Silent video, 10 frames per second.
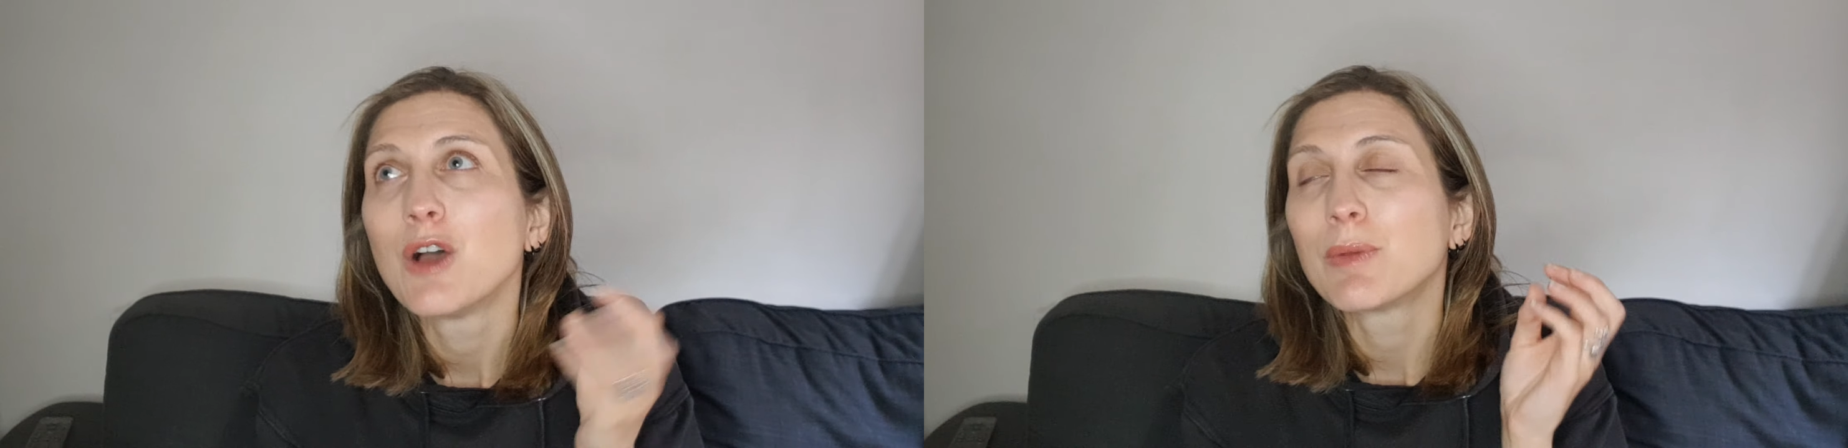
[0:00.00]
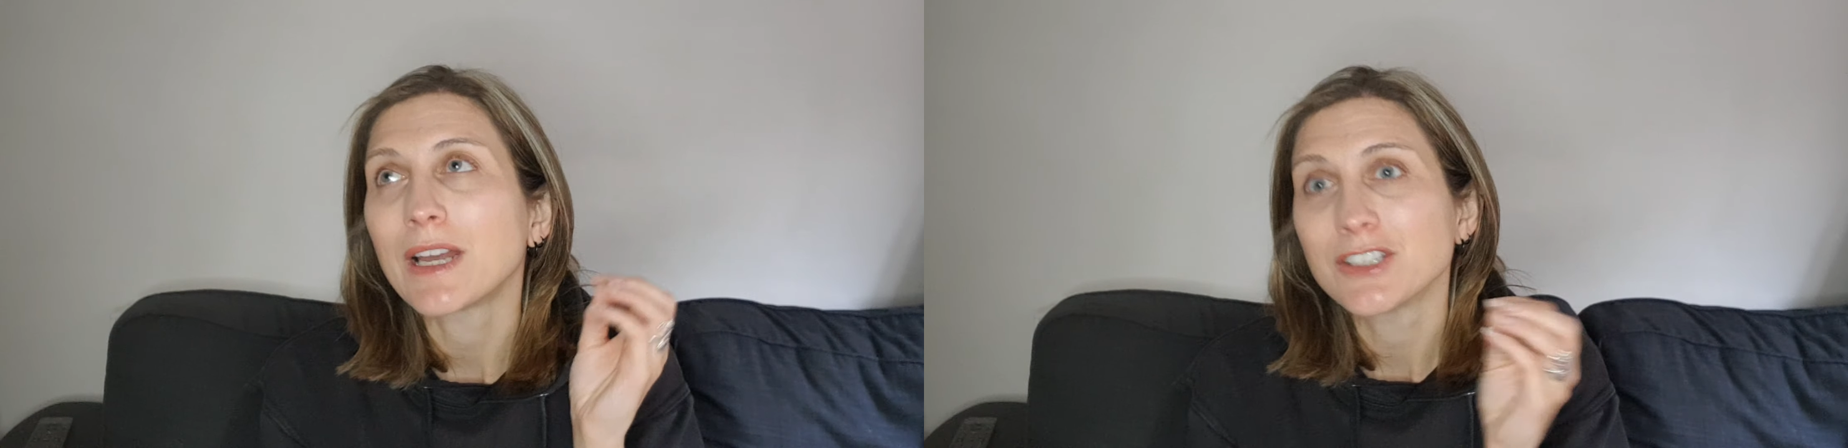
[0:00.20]

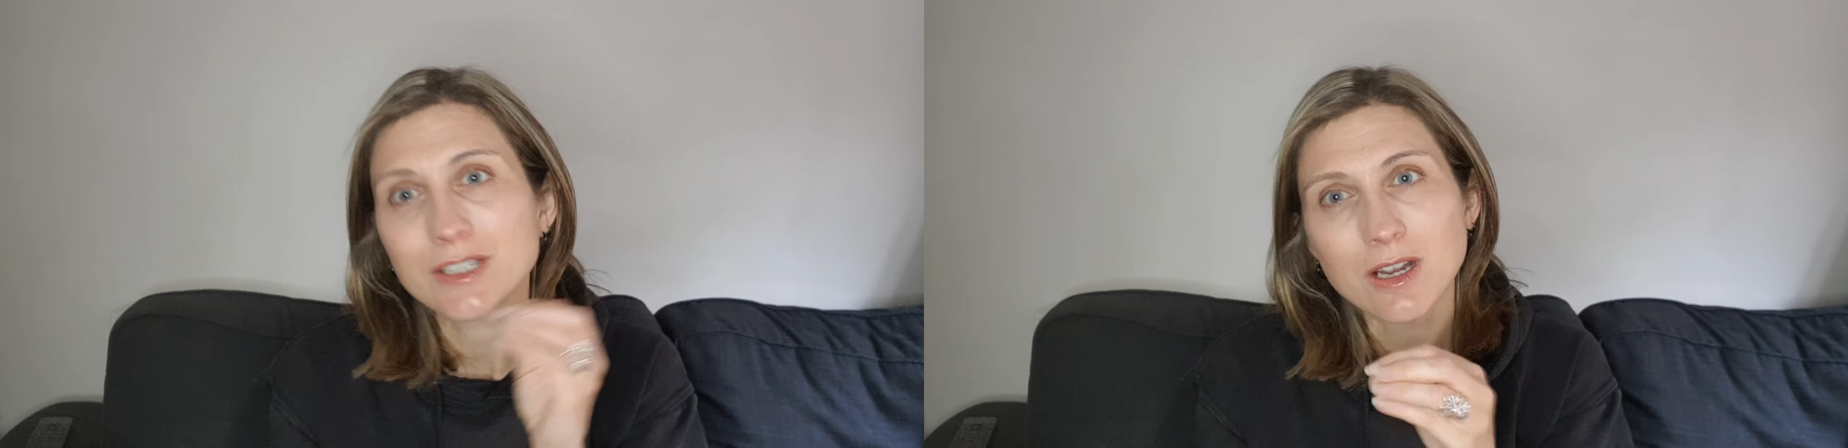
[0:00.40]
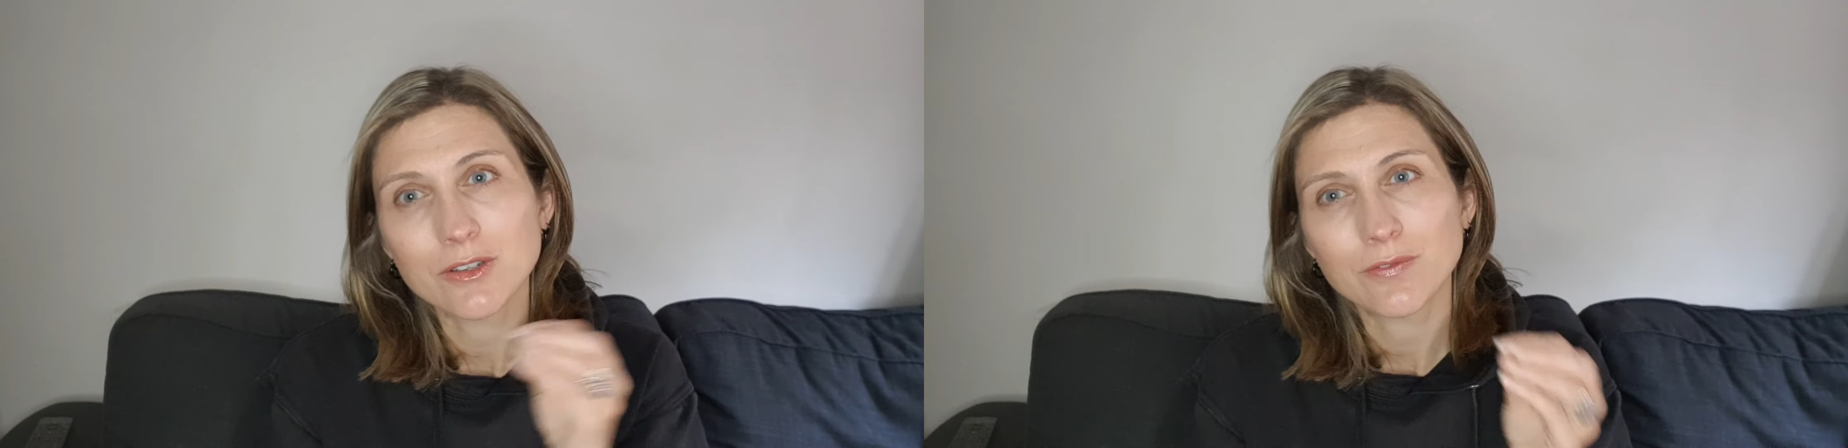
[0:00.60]
but I
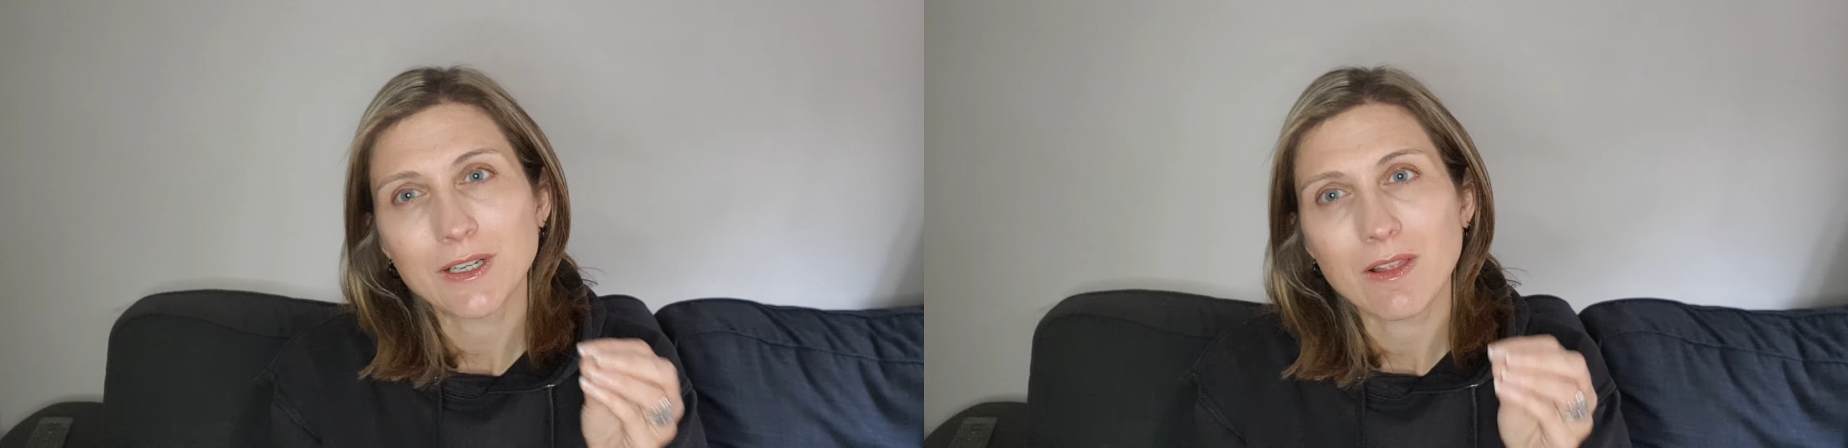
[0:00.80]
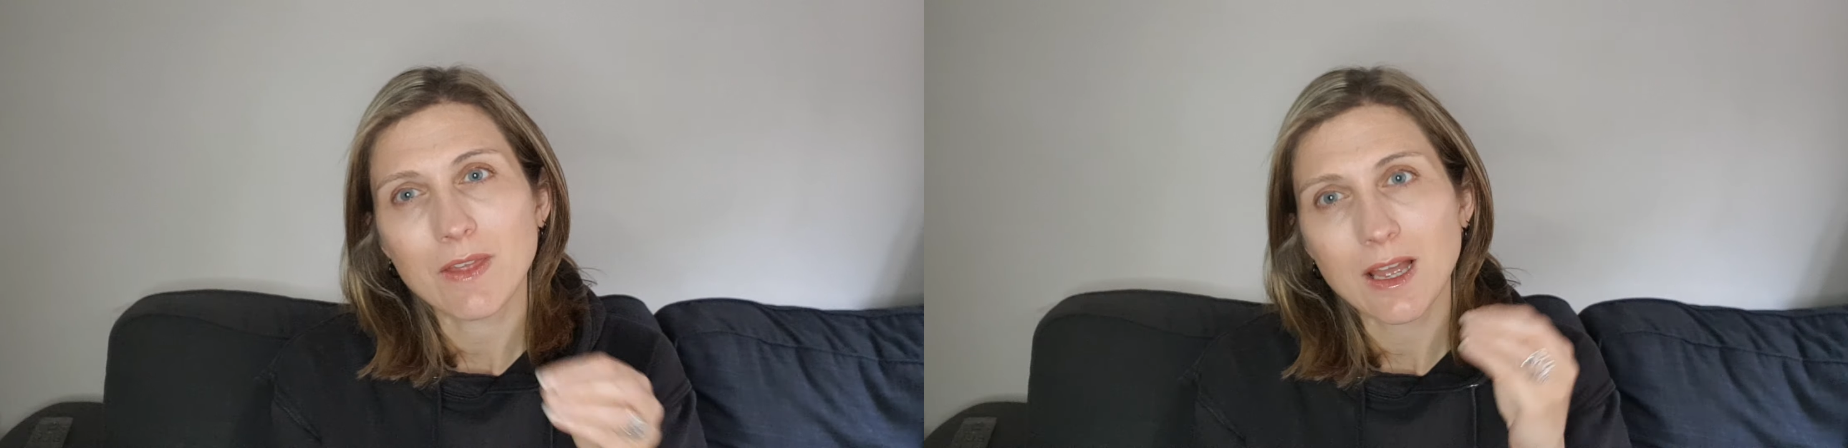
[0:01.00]
just kind of
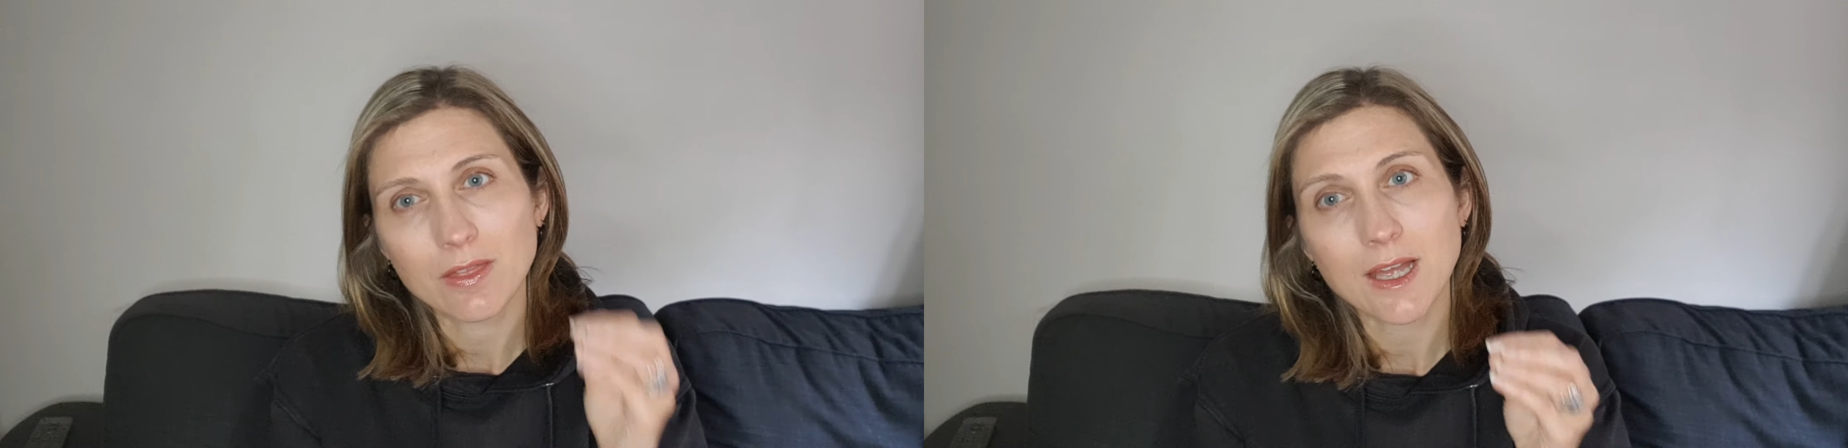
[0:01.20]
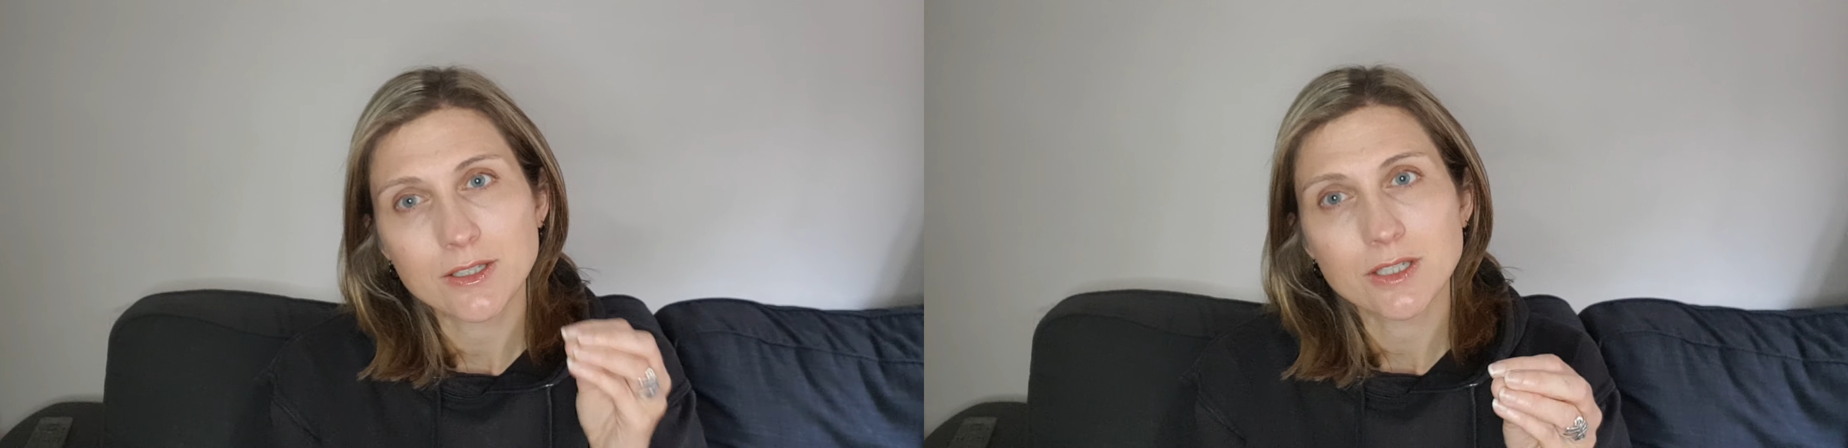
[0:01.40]
feel
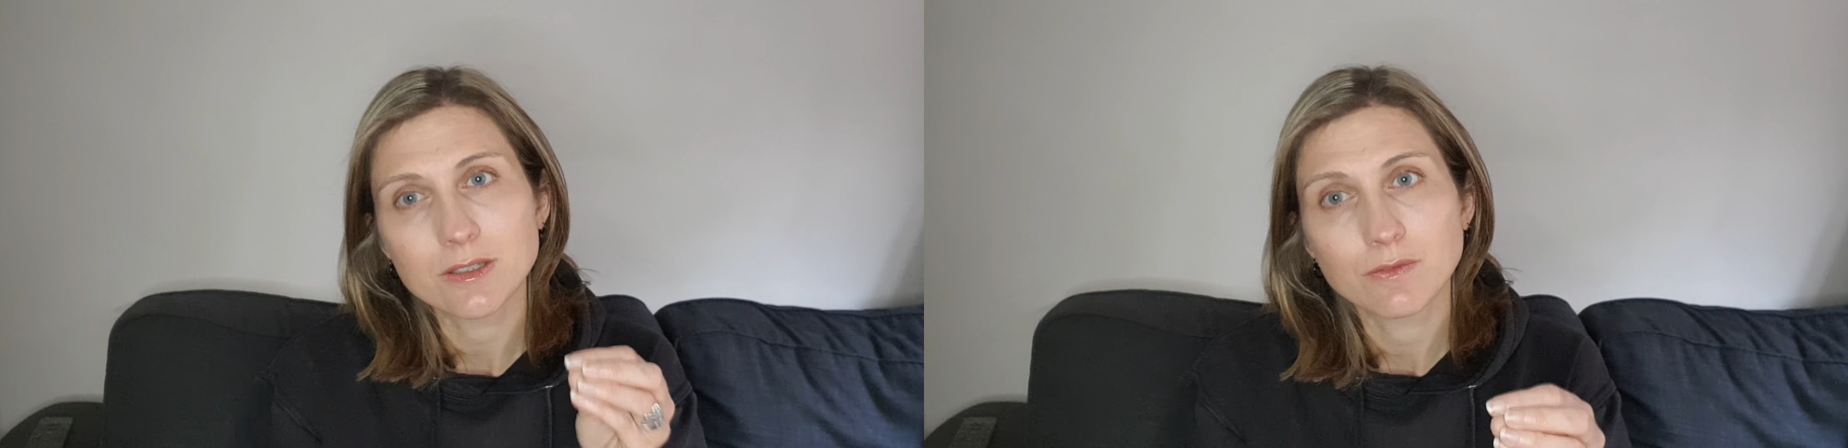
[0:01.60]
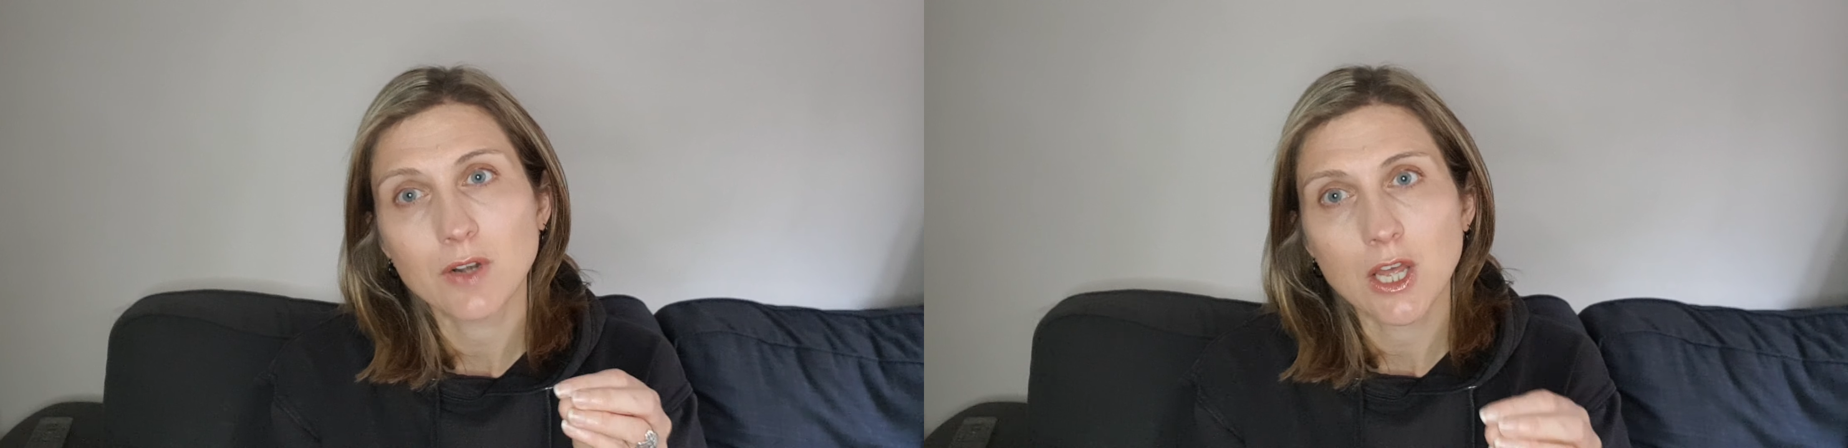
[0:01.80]
that
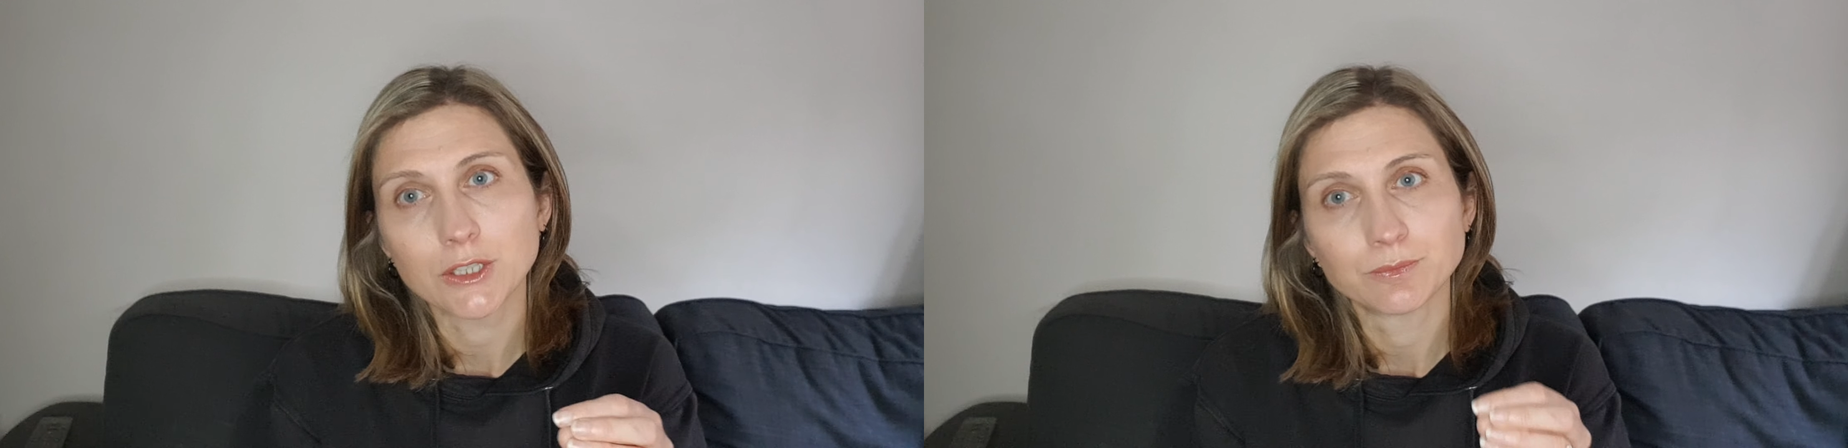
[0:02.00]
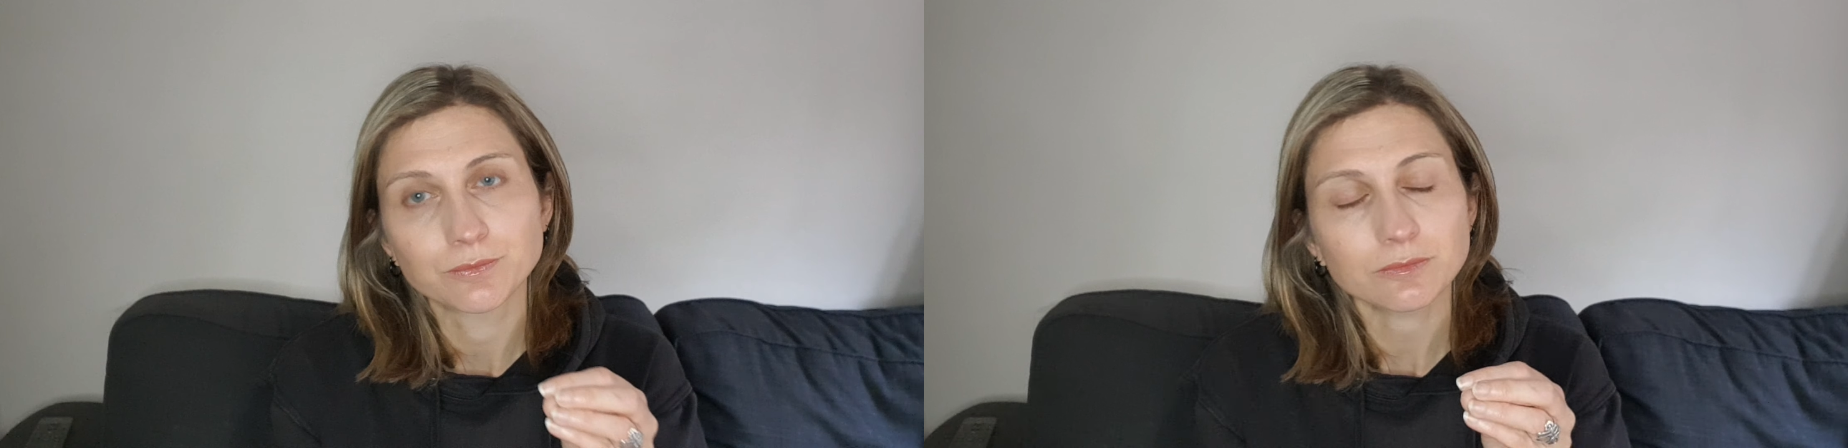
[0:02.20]
does flow.